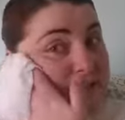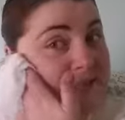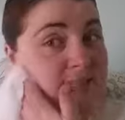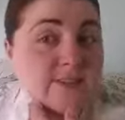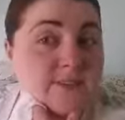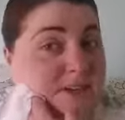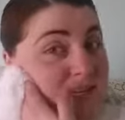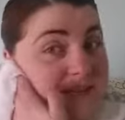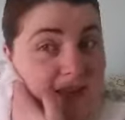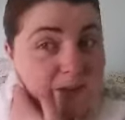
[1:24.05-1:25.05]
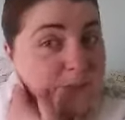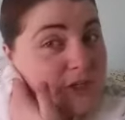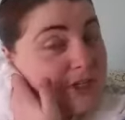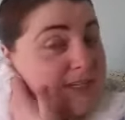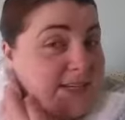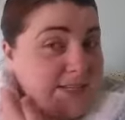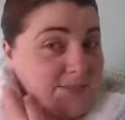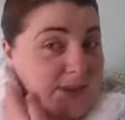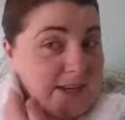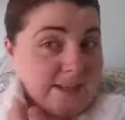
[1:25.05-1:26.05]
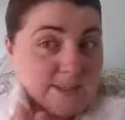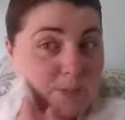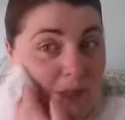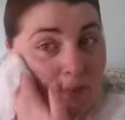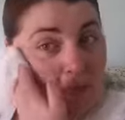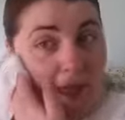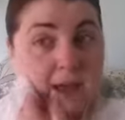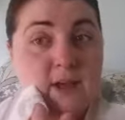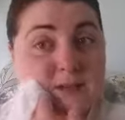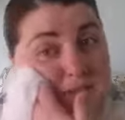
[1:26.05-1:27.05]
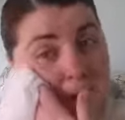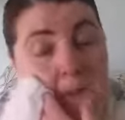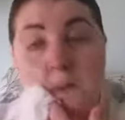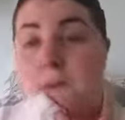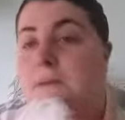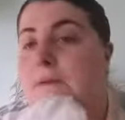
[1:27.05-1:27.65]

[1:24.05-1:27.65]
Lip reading: It's still fairly damp. And she sent it to me in a Ziploc bag, so.